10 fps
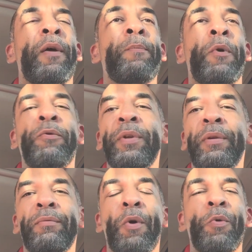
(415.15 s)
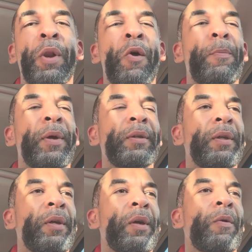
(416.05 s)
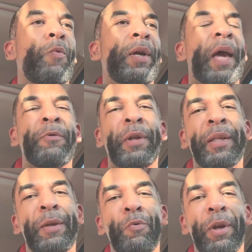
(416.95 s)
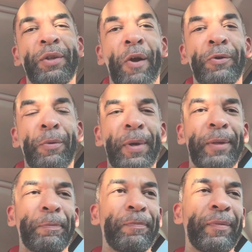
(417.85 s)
both in Oklahoma. One guy really didn't want to talk to me.